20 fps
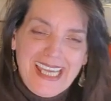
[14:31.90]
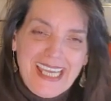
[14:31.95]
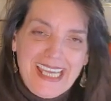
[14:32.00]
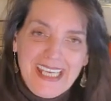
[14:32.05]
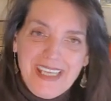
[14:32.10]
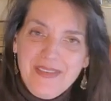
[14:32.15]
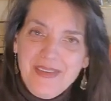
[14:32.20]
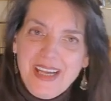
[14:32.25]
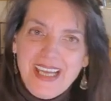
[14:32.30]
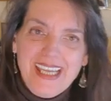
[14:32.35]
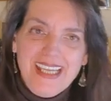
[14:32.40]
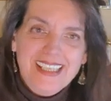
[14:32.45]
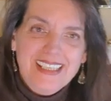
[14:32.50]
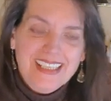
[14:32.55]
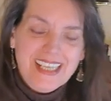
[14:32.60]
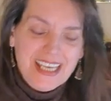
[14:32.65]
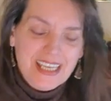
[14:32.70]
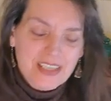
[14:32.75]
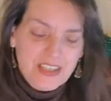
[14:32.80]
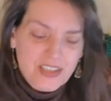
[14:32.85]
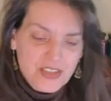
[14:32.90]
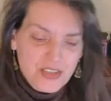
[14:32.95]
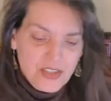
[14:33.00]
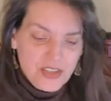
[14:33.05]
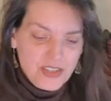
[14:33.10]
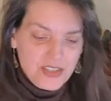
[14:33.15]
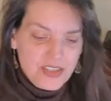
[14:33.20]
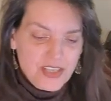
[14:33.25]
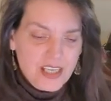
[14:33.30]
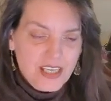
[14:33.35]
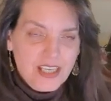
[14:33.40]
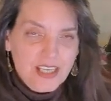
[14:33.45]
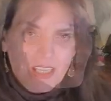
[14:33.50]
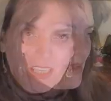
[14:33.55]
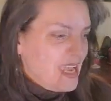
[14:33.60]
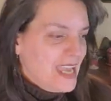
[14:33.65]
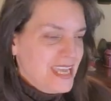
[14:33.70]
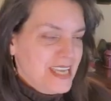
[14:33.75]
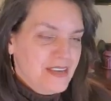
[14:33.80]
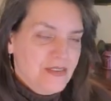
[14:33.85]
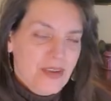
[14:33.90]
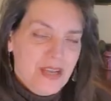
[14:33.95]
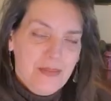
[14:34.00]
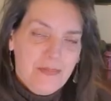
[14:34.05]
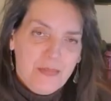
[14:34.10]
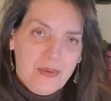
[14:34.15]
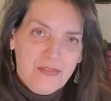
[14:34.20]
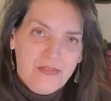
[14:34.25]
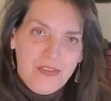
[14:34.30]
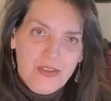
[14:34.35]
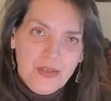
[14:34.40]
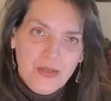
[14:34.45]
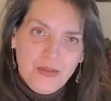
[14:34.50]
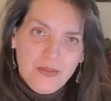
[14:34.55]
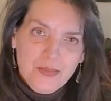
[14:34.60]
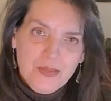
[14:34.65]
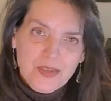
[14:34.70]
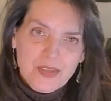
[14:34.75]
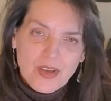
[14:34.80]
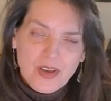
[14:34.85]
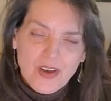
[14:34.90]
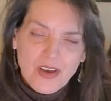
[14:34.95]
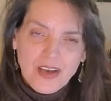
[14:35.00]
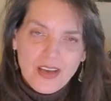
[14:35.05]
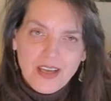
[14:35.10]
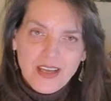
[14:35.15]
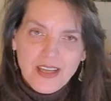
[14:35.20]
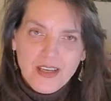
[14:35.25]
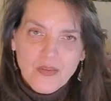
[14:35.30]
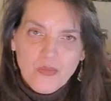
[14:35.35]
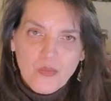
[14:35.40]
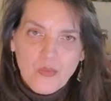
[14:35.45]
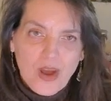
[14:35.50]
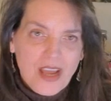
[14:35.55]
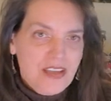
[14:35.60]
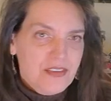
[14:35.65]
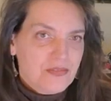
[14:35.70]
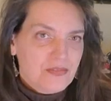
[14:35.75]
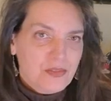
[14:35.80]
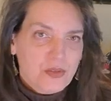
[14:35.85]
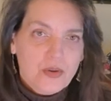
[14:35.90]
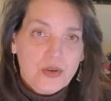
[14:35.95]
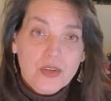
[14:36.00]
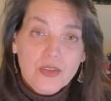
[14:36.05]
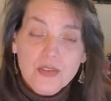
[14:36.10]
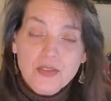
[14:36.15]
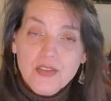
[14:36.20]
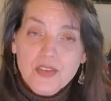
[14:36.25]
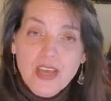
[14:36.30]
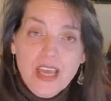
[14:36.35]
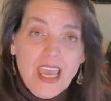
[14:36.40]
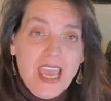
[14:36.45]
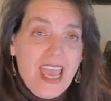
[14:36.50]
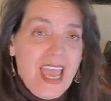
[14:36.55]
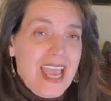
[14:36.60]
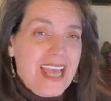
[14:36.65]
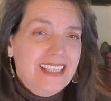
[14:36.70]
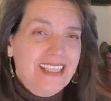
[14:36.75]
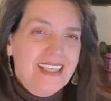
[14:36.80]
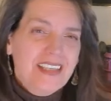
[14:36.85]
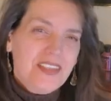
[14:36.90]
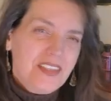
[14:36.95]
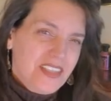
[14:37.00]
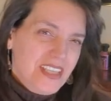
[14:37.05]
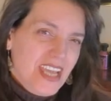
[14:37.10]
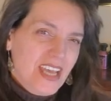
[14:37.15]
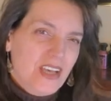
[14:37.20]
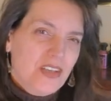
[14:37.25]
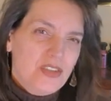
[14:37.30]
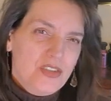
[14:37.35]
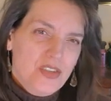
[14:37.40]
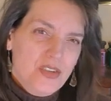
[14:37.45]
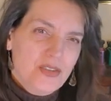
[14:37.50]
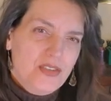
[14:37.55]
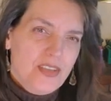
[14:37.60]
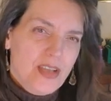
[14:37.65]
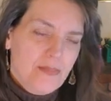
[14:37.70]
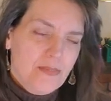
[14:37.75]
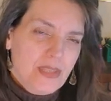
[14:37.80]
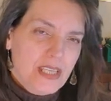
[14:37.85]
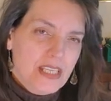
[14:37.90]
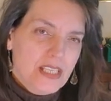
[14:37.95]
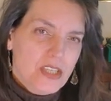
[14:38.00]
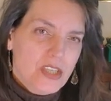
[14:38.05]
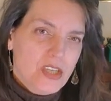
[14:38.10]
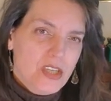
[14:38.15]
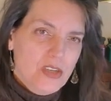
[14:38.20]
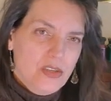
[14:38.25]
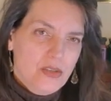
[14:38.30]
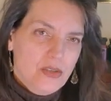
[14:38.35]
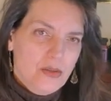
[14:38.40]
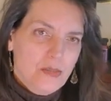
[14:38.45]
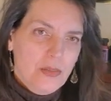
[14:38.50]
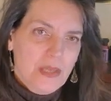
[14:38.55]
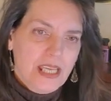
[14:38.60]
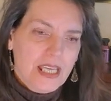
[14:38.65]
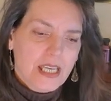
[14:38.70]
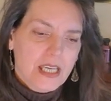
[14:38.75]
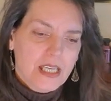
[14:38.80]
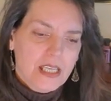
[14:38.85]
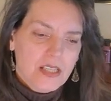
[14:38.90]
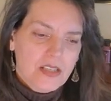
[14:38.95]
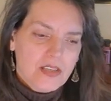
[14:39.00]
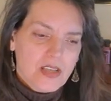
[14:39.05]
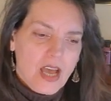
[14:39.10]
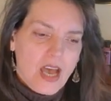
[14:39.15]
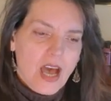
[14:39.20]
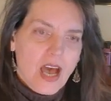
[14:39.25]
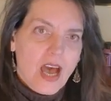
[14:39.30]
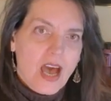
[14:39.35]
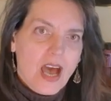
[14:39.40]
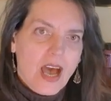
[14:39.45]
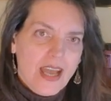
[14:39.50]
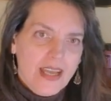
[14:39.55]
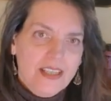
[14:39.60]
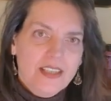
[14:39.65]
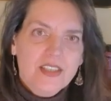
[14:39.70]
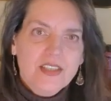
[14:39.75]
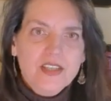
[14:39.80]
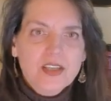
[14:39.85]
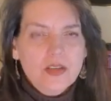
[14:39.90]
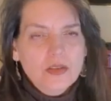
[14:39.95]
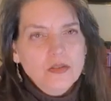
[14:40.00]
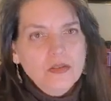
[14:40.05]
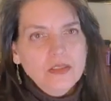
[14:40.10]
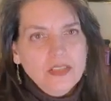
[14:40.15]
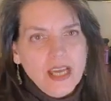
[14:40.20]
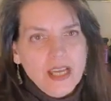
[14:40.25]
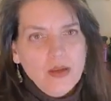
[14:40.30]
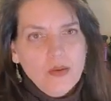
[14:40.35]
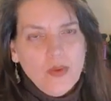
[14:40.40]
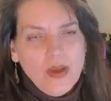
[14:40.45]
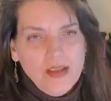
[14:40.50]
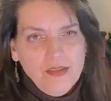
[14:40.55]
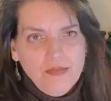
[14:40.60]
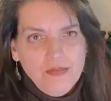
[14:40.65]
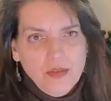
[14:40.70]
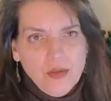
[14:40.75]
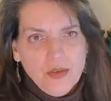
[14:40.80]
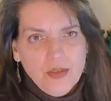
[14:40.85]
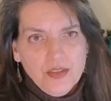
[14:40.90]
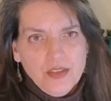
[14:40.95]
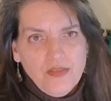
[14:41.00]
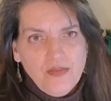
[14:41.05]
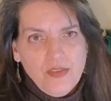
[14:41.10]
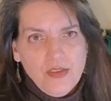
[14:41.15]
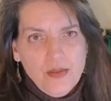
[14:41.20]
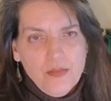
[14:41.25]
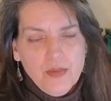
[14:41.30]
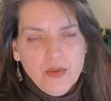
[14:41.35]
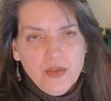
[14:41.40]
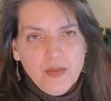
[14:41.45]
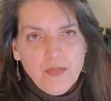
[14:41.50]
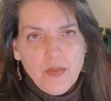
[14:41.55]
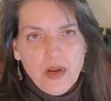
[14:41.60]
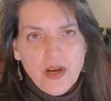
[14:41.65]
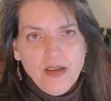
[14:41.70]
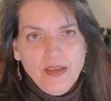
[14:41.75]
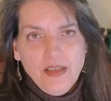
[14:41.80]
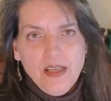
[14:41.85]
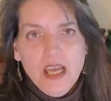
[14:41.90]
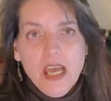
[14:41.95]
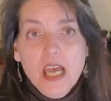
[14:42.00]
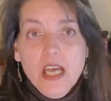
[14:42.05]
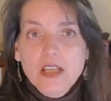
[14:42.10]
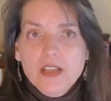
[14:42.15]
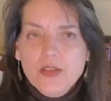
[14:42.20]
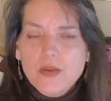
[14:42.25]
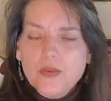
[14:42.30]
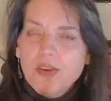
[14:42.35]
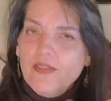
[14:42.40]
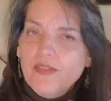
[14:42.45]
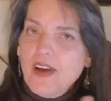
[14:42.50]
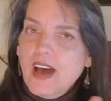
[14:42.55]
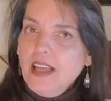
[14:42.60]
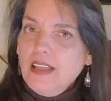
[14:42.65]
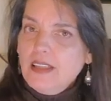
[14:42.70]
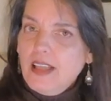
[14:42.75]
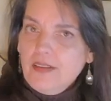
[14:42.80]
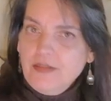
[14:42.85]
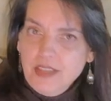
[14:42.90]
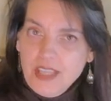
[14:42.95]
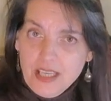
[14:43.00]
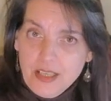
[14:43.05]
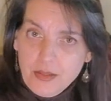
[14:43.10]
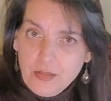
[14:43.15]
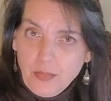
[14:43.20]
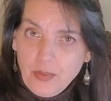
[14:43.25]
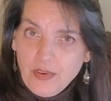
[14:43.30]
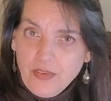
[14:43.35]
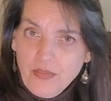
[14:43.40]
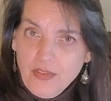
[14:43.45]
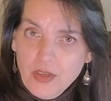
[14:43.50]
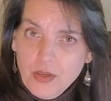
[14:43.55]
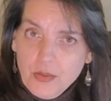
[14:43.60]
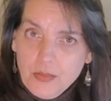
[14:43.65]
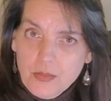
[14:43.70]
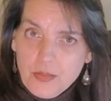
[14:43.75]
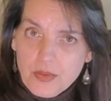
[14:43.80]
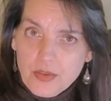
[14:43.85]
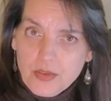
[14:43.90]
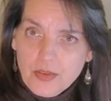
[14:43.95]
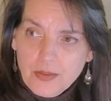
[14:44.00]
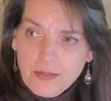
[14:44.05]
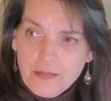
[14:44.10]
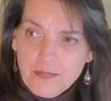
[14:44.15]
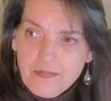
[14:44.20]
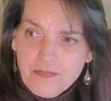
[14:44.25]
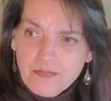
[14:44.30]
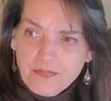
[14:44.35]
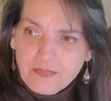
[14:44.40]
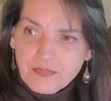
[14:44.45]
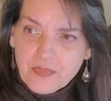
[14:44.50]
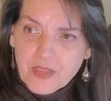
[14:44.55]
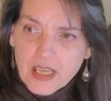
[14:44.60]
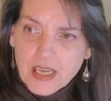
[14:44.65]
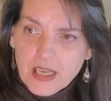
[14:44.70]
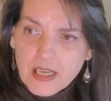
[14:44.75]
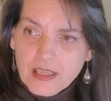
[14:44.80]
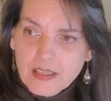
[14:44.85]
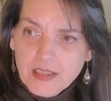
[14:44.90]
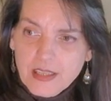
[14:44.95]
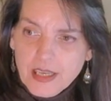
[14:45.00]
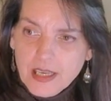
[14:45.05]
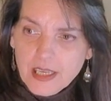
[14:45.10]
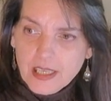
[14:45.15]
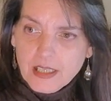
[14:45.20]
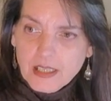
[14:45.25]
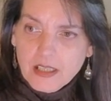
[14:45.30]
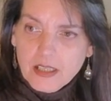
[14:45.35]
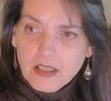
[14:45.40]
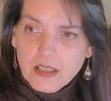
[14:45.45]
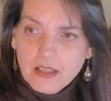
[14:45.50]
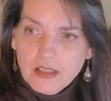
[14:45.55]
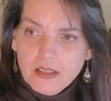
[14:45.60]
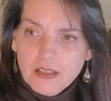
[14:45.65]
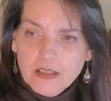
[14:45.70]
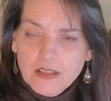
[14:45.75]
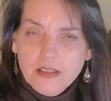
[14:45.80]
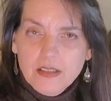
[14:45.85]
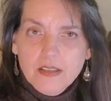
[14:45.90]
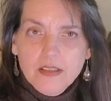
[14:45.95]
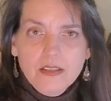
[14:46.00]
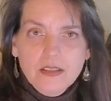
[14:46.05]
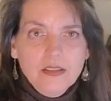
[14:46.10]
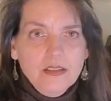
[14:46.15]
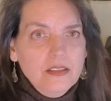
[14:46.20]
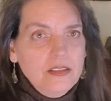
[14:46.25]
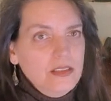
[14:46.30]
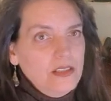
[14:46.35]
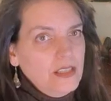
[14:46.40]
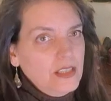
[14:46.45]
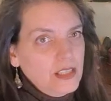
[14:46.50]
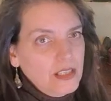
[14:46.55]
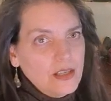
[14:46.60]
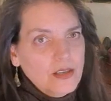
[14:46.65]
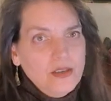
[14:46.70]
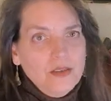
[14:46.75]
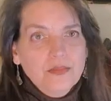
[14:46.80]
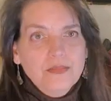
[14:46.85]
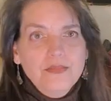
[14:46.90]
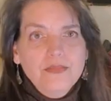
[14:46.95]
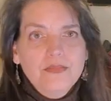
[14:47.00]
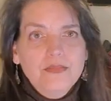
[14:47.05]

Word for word: anyway, that's just 8 great perfumes on white florals. And this tells you something too, because I don't like white florals for the most part. So if I love these perfumes, then, you know,